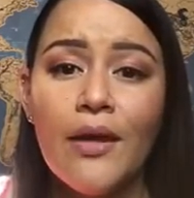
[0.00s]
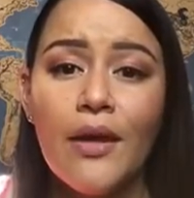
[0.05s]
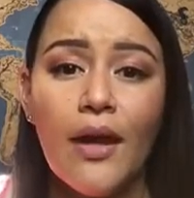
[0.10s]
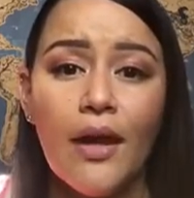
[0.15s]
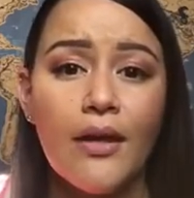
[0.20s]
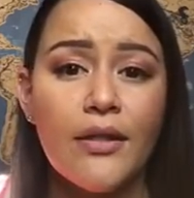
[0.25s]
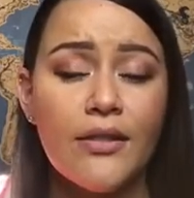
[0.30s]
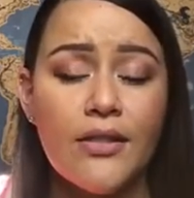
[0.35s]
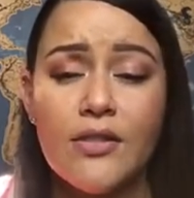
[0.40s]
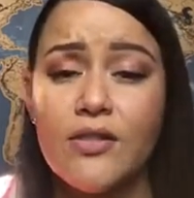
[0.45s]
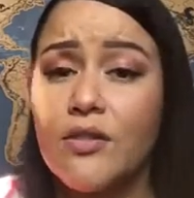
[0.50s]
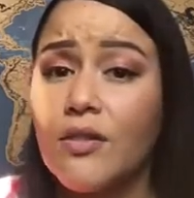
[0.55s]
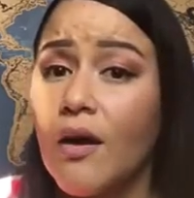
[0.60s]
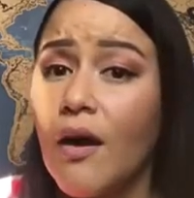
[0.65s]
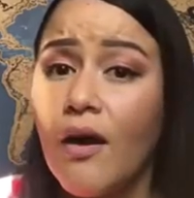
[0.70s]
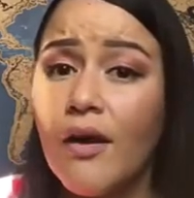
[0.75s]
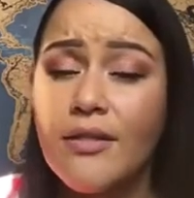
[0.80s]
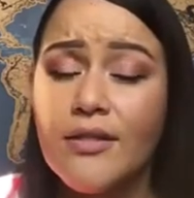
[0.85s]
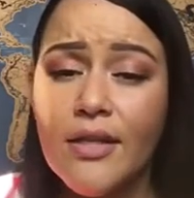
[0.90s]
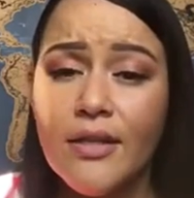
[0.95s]
It doesn't
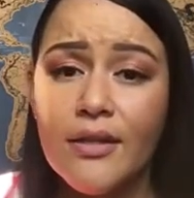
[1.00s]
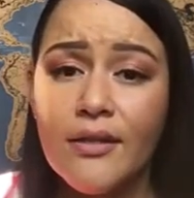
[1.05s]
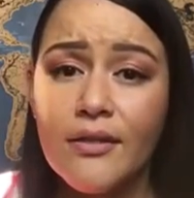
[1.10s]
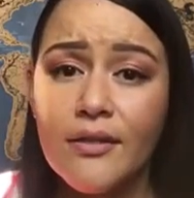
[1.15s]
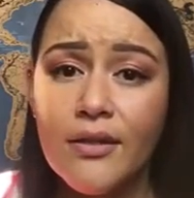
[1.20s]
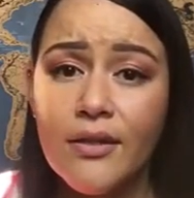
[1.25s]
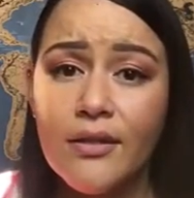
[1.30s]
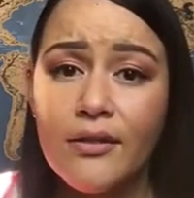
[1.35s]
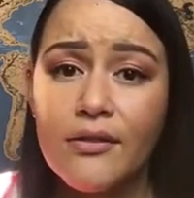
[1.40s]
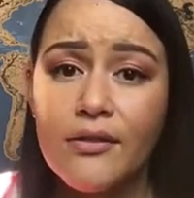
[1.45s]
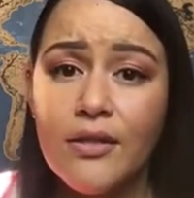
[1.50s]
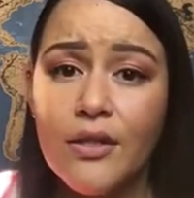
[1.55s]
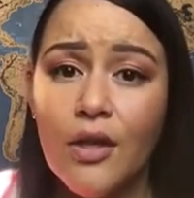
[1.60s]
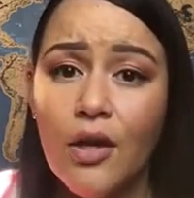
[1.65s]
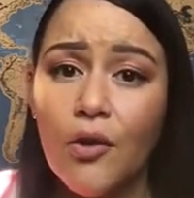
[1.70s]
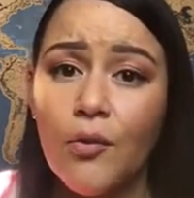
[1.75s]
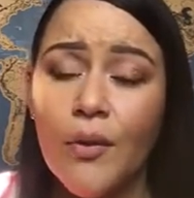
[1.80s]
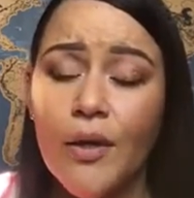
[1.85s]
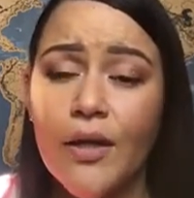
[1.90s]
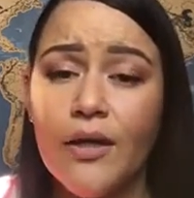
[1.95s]
cost anything to
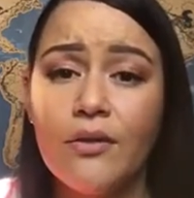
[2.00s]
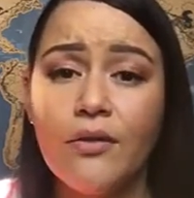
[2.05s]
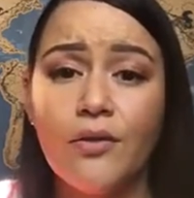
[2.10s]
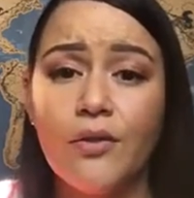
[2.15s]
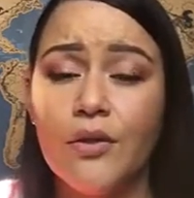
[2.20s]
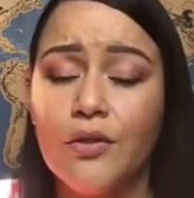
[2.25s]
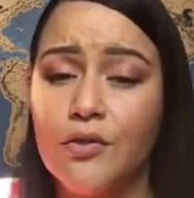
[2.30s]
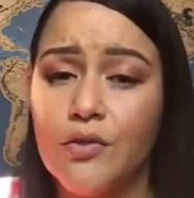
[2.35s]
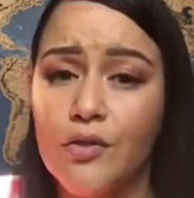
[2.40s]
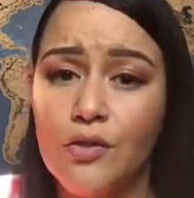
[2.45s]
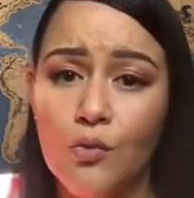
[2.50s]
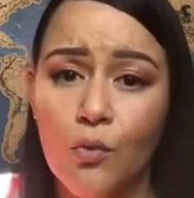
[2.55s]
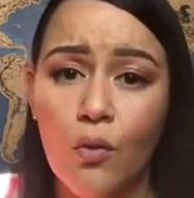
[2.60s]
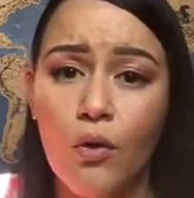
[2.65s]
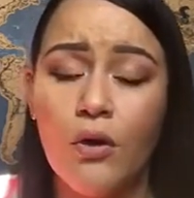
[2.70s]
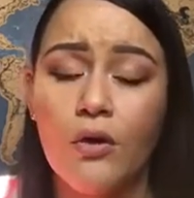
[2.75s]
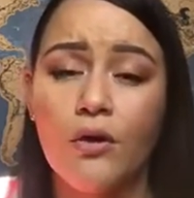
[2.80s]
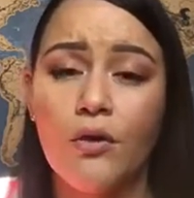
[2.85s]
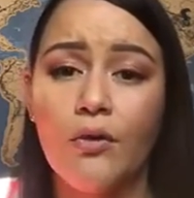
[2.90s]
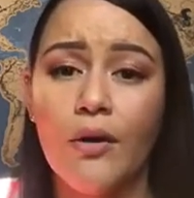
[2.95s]
go in. You can just
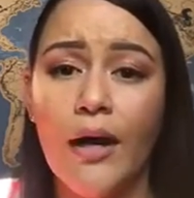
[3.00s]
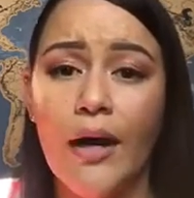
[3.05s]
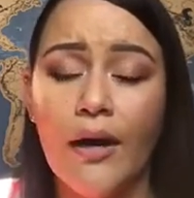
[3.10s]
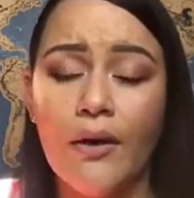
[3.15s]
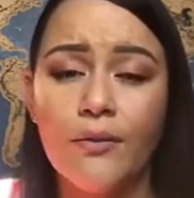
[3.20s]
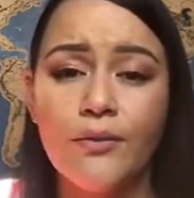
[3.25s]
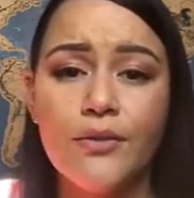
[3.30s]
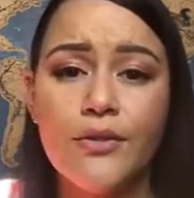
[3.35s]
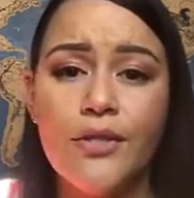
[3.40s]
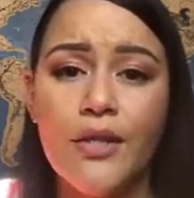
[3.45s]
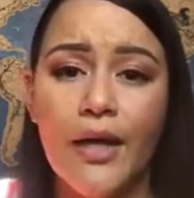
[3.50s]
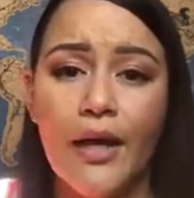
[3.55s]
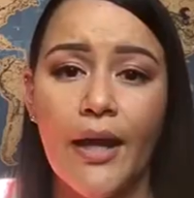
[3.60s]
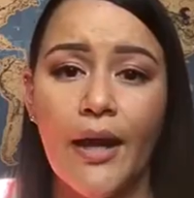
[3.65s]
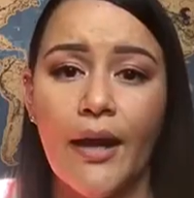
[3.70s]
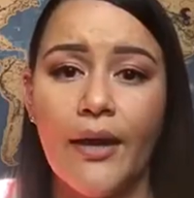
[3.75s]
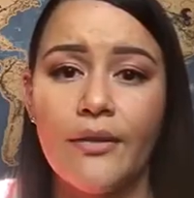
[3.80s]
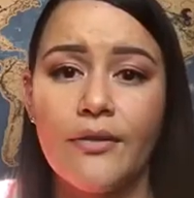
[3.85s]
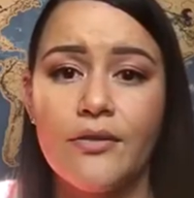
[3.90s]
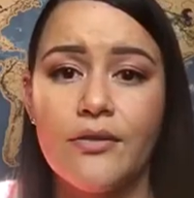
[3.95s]
walk around
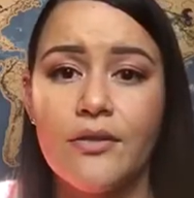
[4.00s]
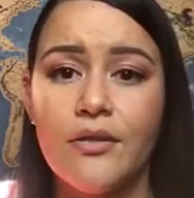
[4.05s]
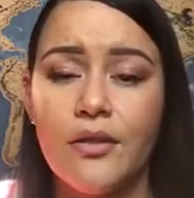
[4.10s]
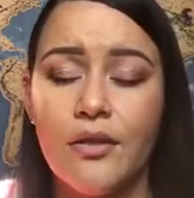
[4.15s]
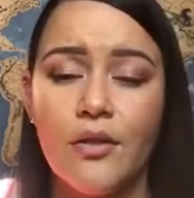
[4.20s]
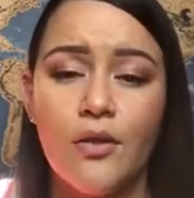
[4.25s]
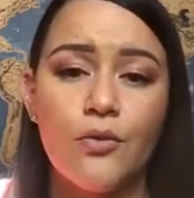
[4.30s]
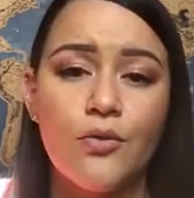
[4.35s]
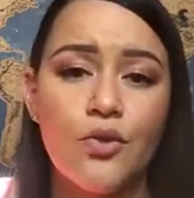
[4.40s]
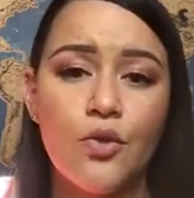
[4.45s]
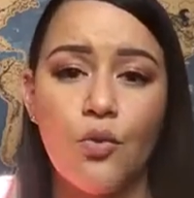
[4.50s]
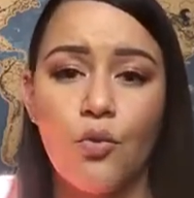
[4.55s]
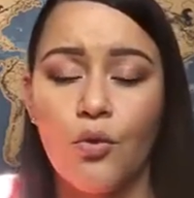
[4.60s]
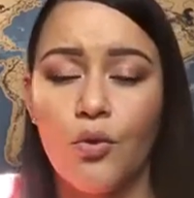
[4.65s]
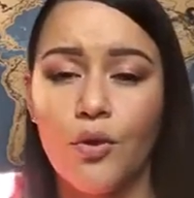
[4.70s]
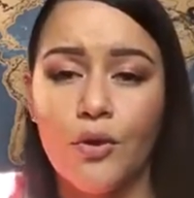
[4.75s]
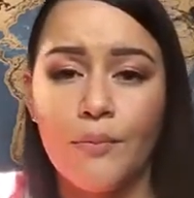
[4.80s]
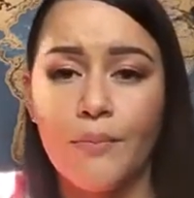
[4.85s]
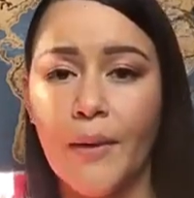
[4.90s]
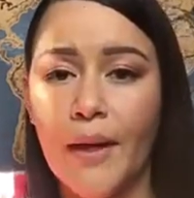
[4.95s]
and,
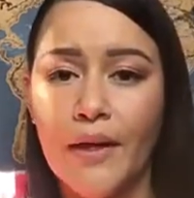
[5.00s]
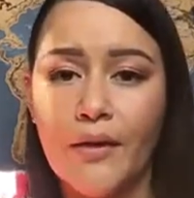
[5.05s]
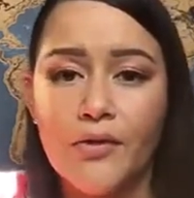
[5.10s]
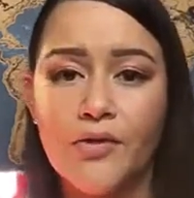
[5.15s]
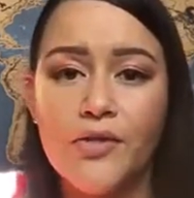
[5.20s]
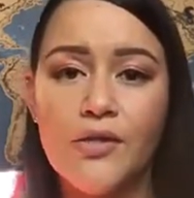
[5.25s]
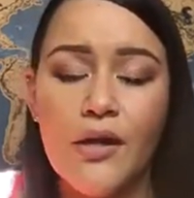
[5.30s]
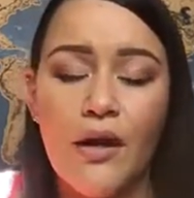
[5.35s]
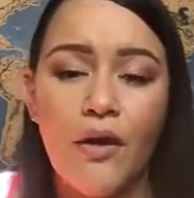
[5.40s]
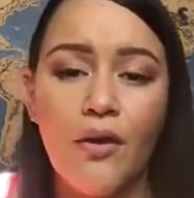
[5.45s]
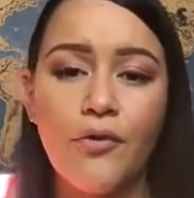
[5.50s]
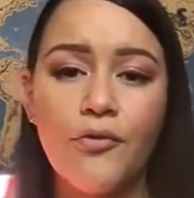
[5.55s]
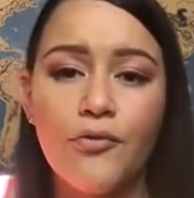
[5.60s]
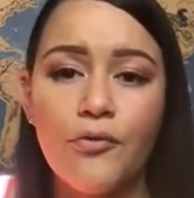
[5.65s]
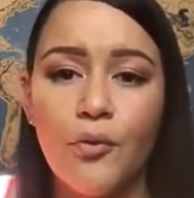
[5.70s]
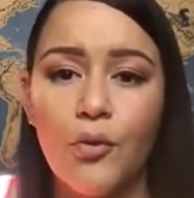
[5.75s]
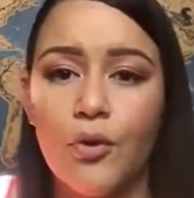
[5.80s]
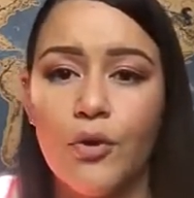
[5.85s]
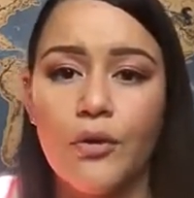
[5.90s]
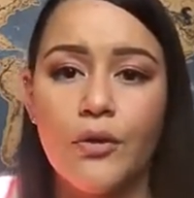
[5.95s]
tour by yourself
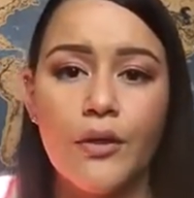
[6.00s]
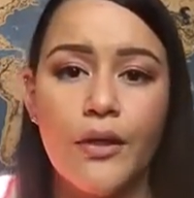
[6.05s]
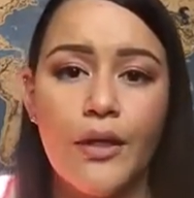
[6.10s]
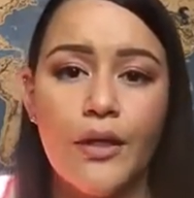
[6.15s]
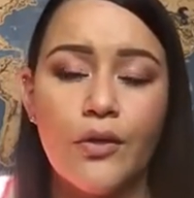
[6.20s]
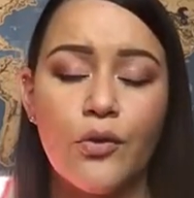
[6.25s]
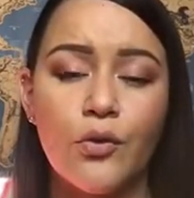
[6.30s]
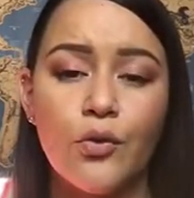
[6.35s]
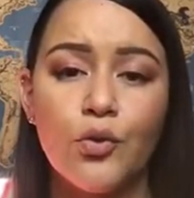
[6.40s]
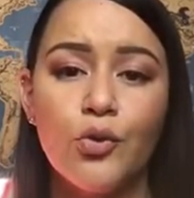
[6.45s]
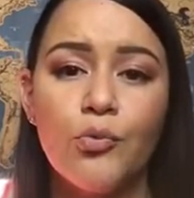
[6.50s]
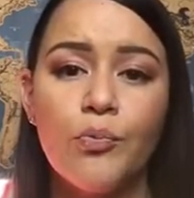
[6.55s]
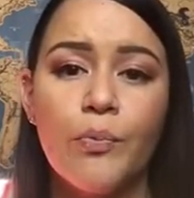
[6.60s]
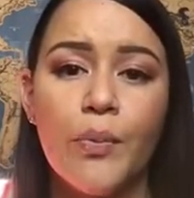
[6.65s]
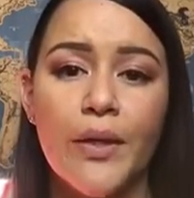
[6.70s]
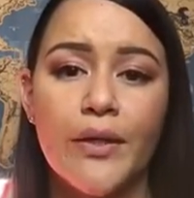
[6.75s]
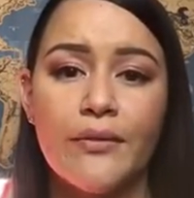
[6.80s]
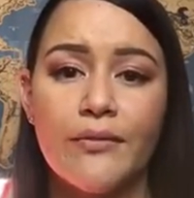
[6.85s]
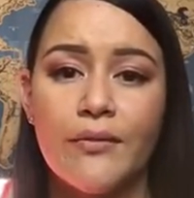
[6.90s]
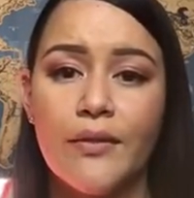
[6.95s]
or in a group,
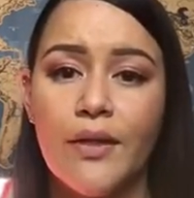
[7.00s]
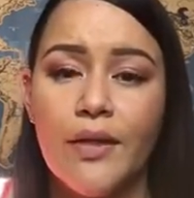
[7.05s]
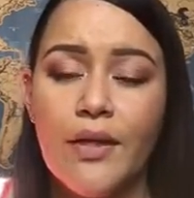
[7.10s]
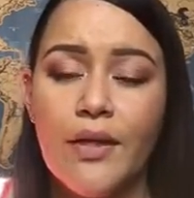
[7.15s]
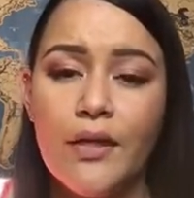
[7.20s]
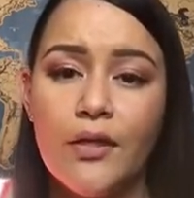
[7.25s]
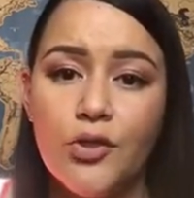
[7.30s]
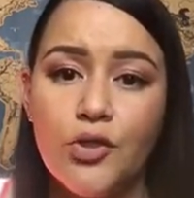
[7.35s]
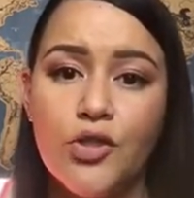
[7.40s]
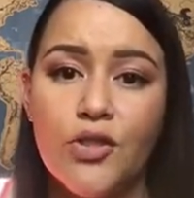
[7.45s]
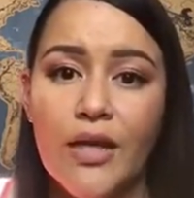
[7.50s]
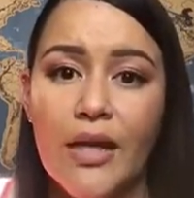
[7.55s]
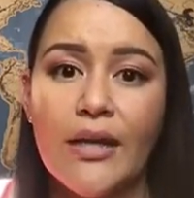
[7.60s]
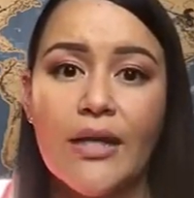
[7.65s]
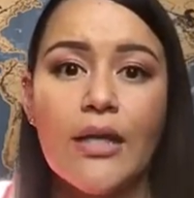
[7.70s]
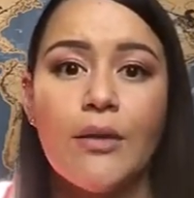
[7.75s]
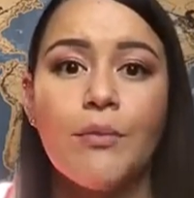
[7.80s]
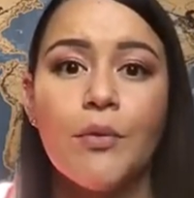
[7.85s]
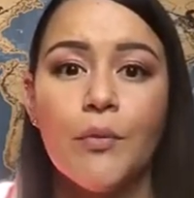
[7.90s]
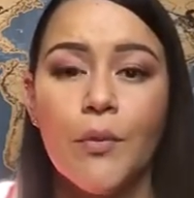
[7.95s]
but you just got to
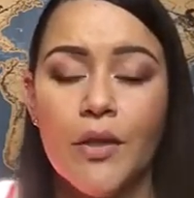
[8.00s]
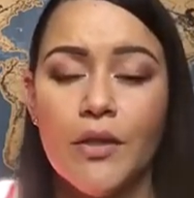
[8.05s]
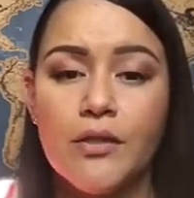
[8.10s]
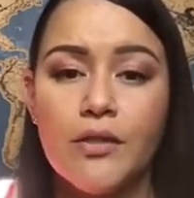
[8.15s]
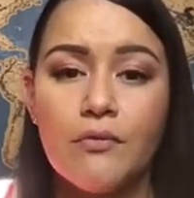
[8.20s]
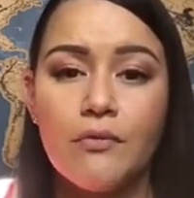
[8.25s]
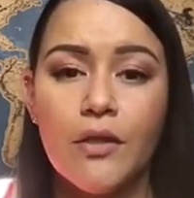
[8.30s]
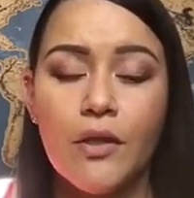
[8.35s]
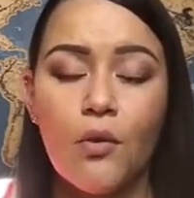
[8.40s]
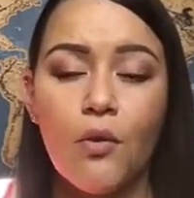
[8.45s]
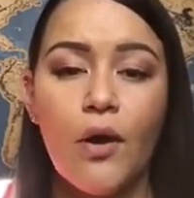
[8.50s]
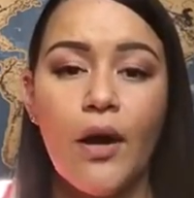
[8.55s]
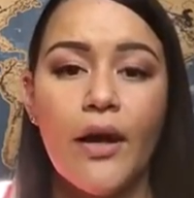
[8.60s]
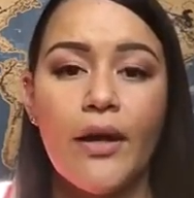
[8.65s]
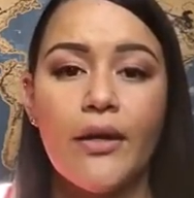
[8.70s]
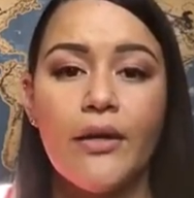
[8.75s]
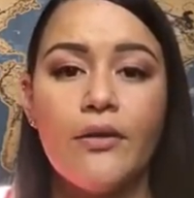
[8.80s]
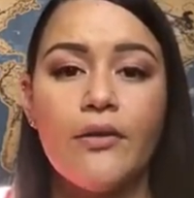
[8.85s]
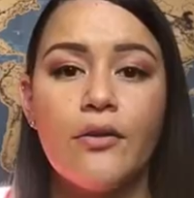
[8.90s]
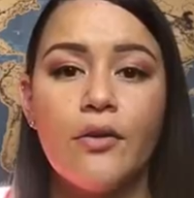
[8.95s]
keep it relatively quiet.